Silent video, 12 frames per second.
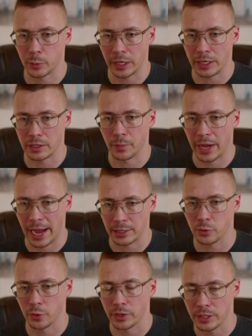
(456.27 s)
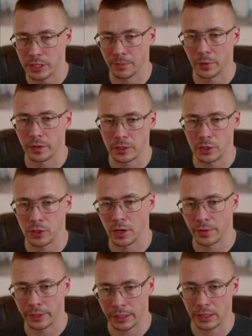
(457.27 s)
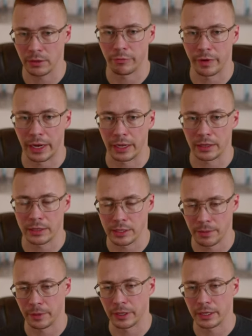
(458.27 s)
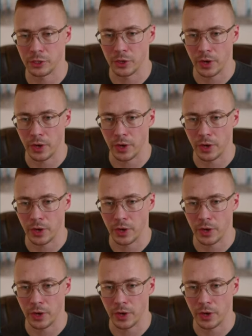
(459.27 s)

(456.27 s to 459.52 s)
because the password is something that you know and the key file is something that you